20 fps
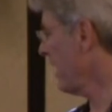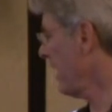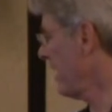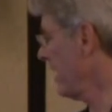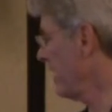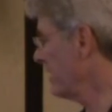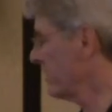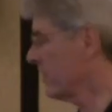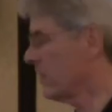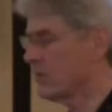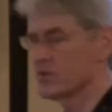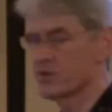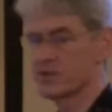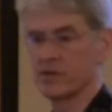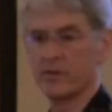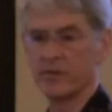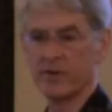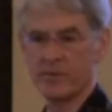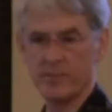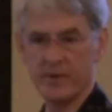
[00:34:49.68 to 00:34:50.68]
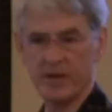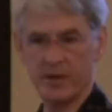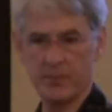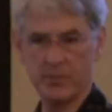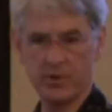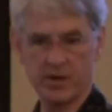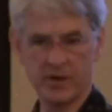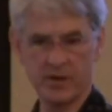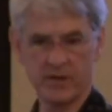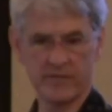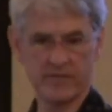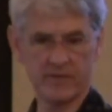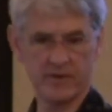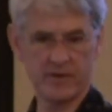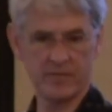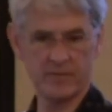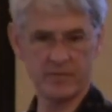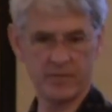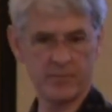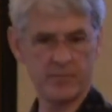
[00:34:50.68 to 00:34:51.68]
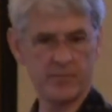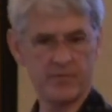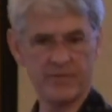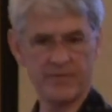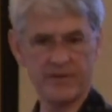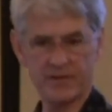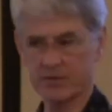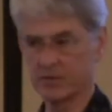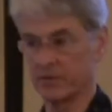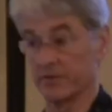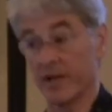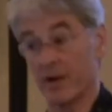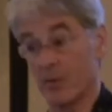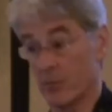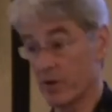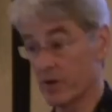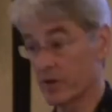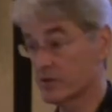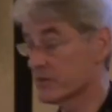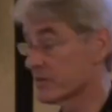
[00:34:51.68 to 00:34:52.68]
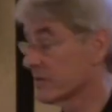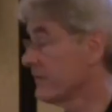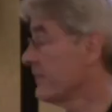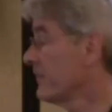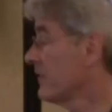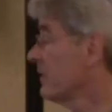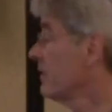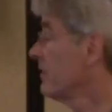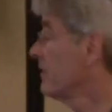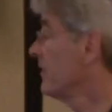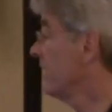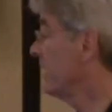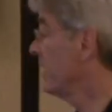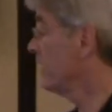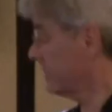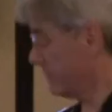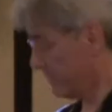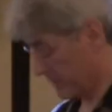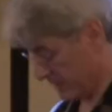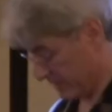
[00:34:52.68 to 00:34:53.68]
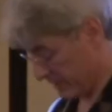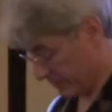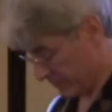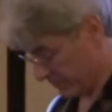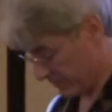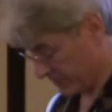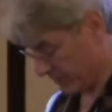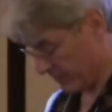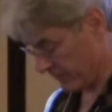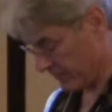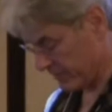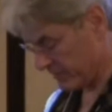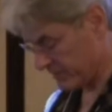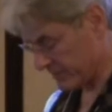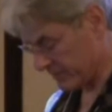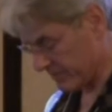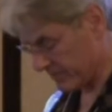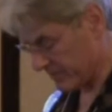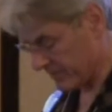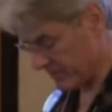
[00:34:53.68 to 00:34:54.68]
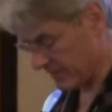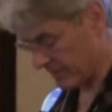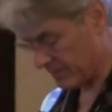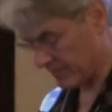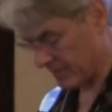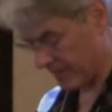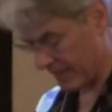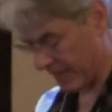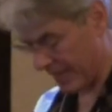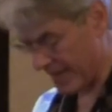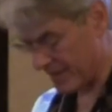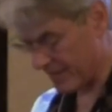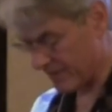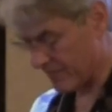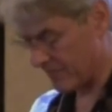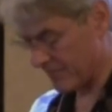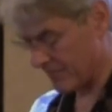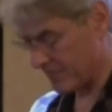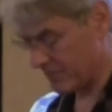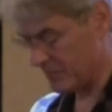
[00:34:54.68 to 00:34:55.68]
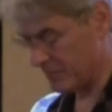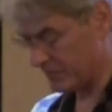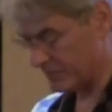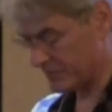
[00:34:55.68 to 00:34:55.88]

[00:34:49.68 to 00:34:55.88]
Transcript: and also in being part of, of professional networks that. Um, so there's a, a, a kind of